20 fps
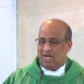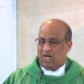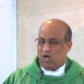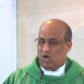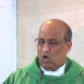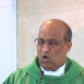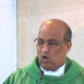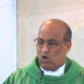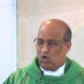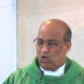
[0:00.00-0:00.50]

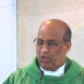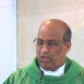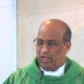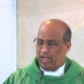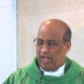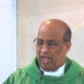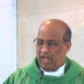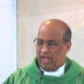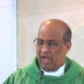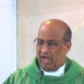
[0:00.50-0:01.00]
All
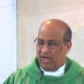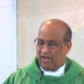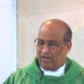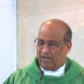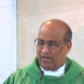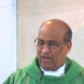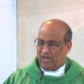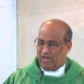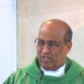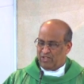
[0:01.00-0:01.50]
the
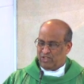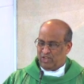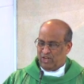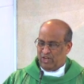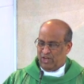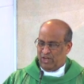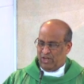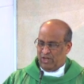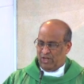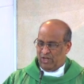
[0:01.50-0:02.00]

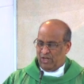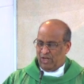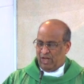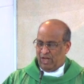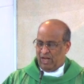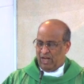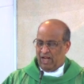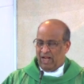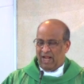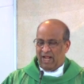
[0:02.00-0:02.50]
attention
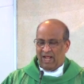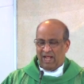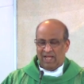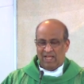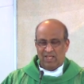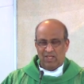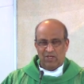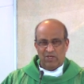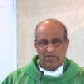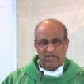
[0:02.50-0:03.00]

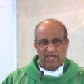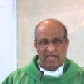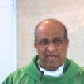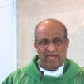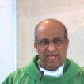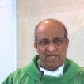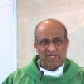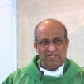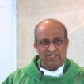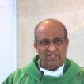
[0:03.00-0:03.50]
you
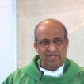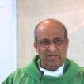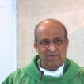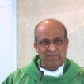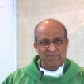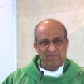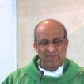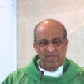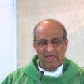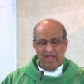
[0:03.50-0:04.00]
get
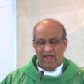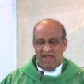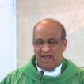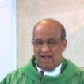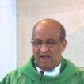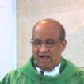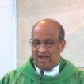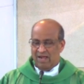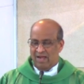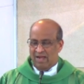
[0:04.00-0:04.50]

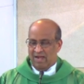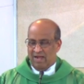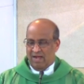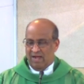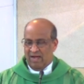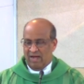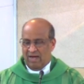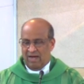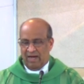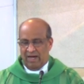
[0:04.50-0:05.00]

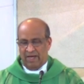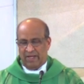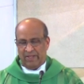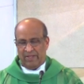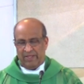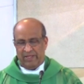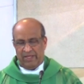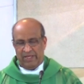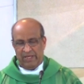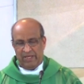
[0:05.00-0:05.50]
and
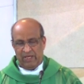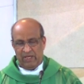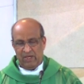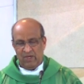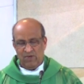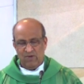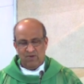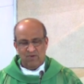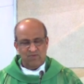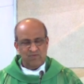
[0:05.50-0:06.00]
the
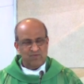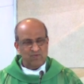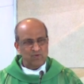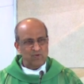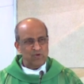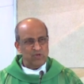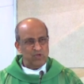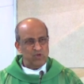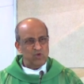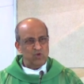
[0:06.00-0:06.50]

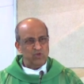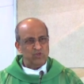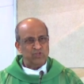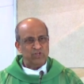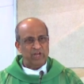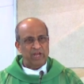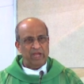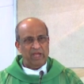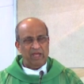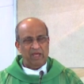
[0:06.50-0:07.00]
food you
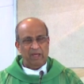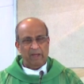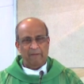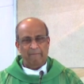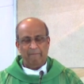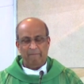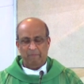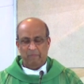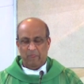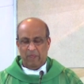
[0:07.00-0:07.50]
share
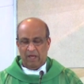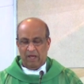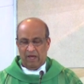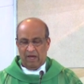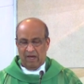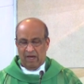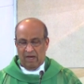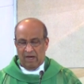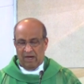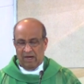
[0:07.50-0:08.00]

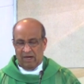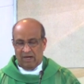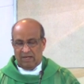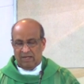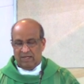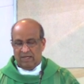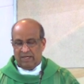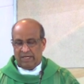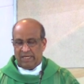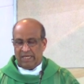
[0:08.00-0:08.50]

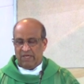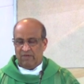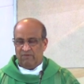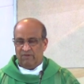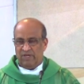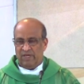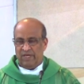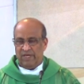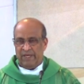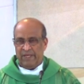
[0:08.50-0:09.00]
give
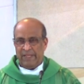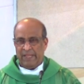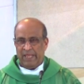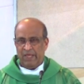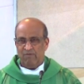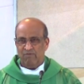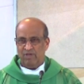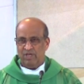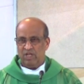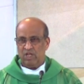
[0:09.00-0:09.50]
a
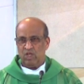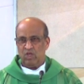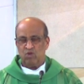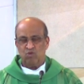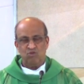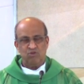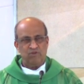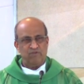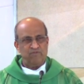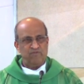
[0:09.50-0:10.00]
very
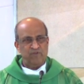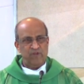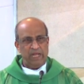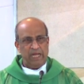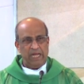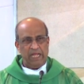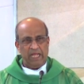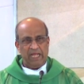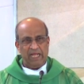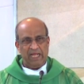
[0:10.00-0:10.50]
good
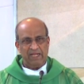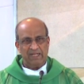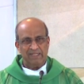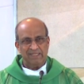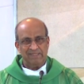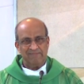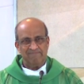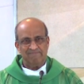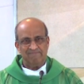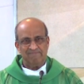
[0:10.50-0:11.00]
feeling.
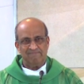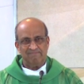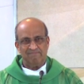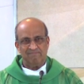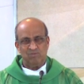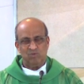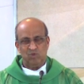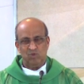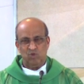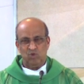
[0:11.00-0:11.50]

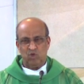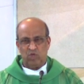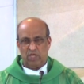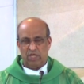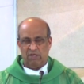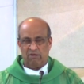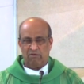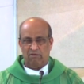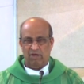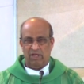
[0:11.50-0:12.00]
You
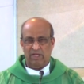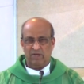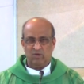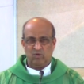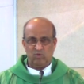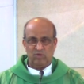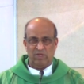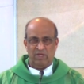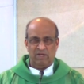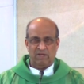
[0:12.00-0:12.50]
can relate to
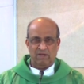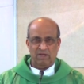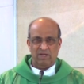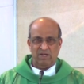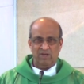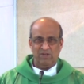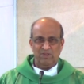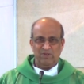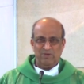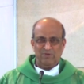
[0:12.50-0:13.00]
that, can't
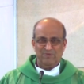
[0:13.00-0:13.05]
you?